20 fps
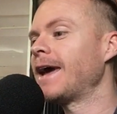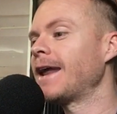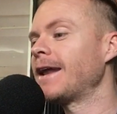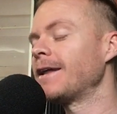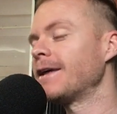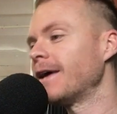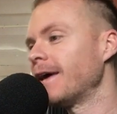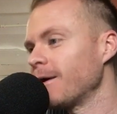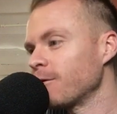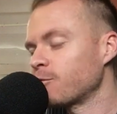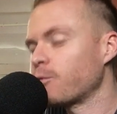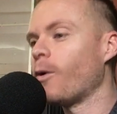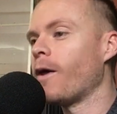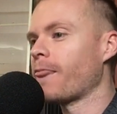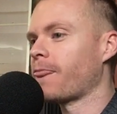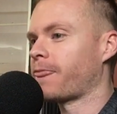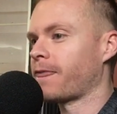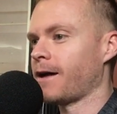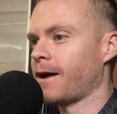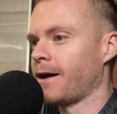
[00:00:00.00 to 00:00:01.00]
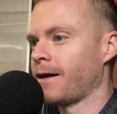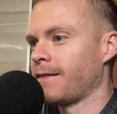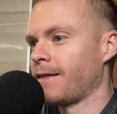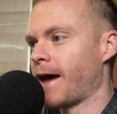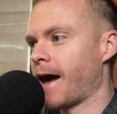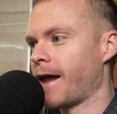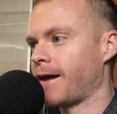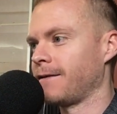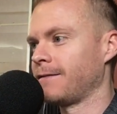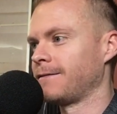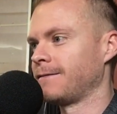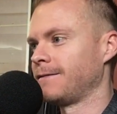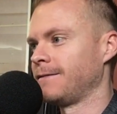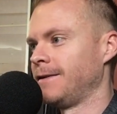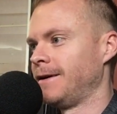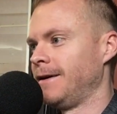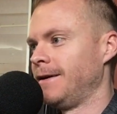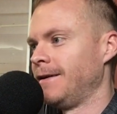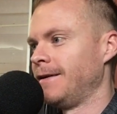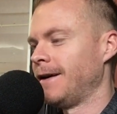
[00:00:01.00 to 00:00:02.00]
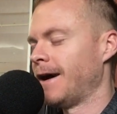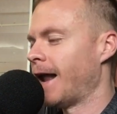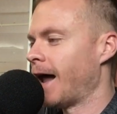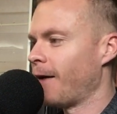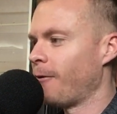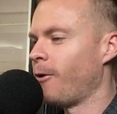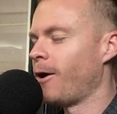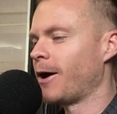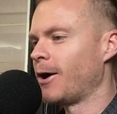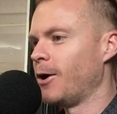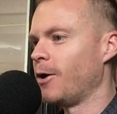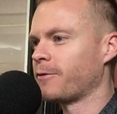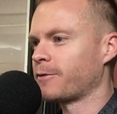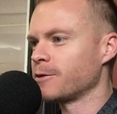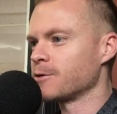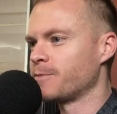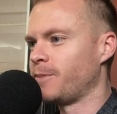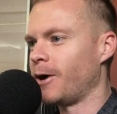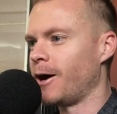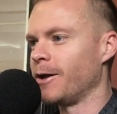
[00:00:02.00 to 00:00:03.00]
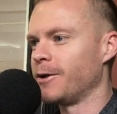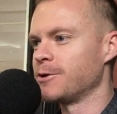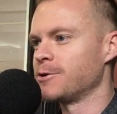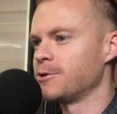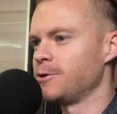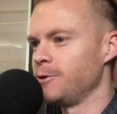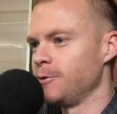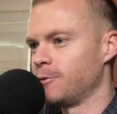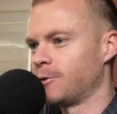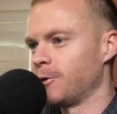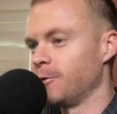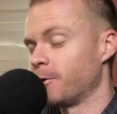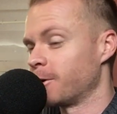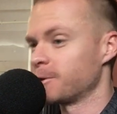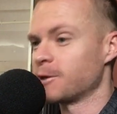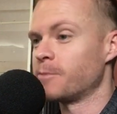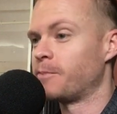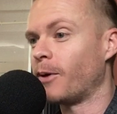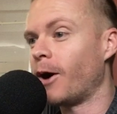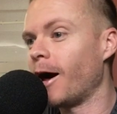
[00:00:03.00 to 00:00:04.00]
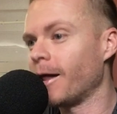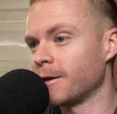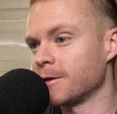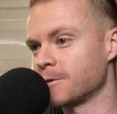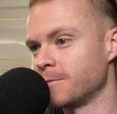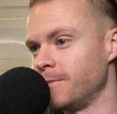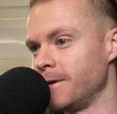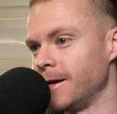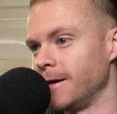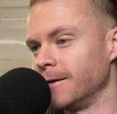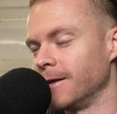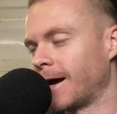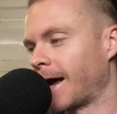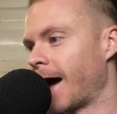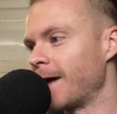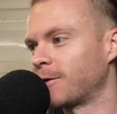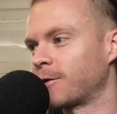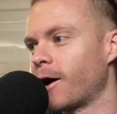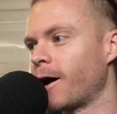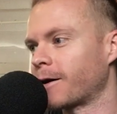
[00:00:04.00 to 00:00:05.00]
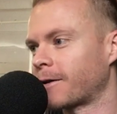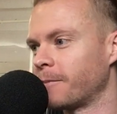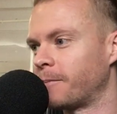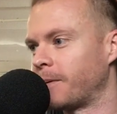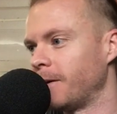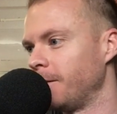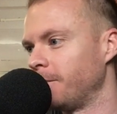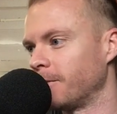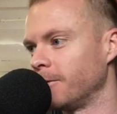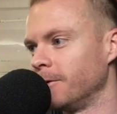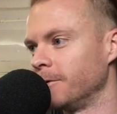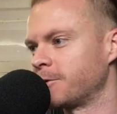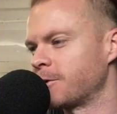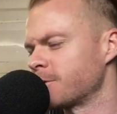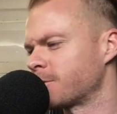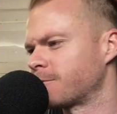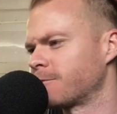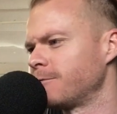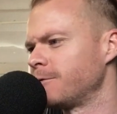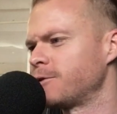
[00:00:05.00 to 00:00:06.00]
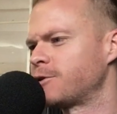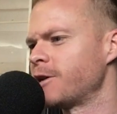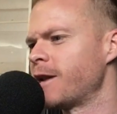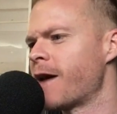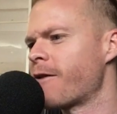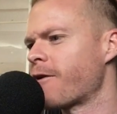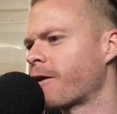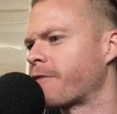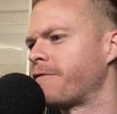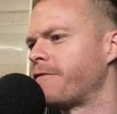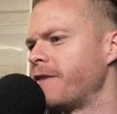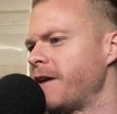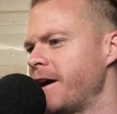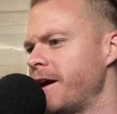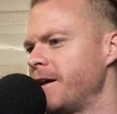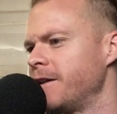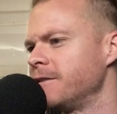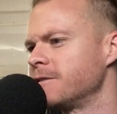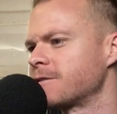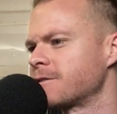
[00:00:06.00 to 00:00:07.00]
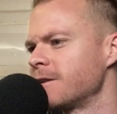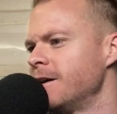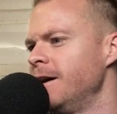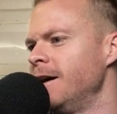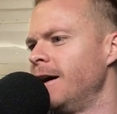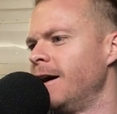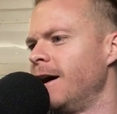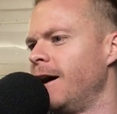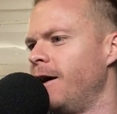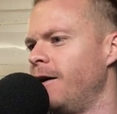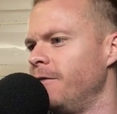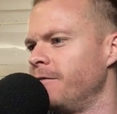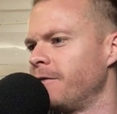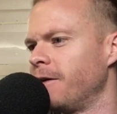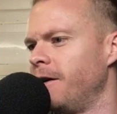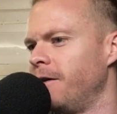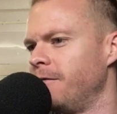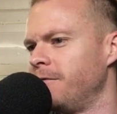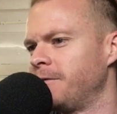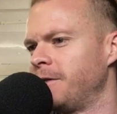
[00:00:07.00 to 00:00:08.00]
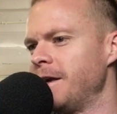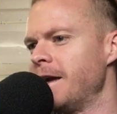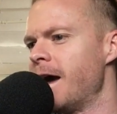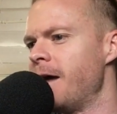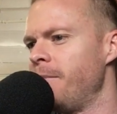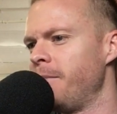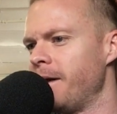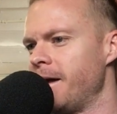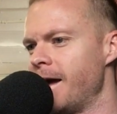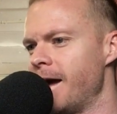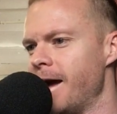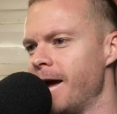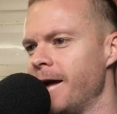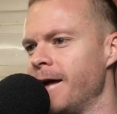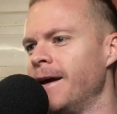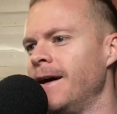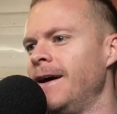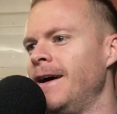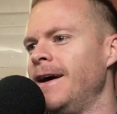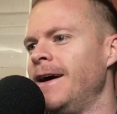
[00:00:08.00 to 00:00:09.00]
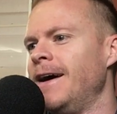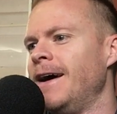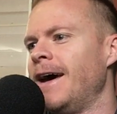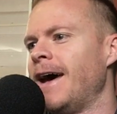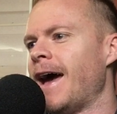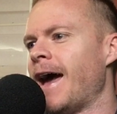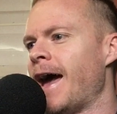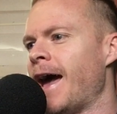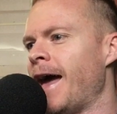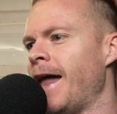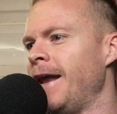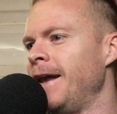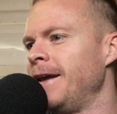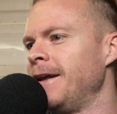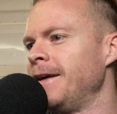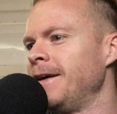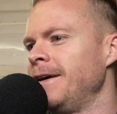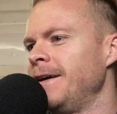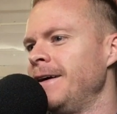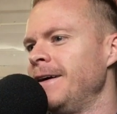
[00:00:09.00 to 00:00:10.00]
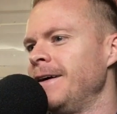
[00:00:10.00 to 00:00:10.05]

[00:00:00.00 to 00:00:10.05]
here's one thing that, and I want to know if this bothers you too, because it bothers me. Like, I talk to people, just generic fans of the NBA, and